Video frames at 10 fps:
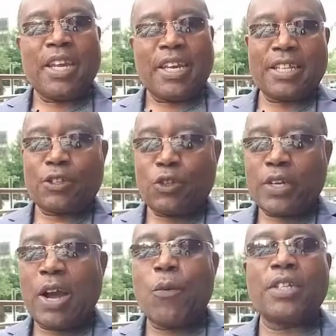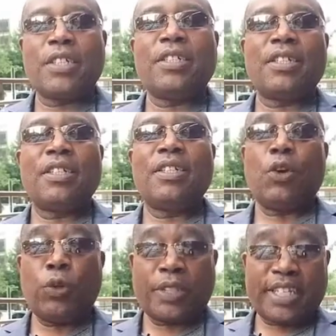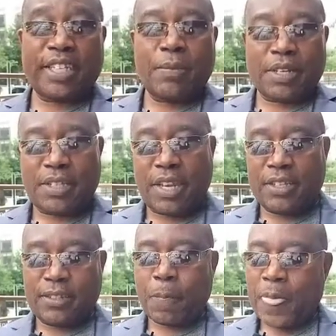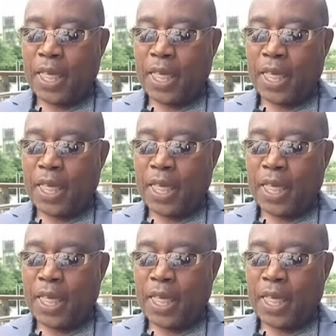Let us look at what the Old Testament says.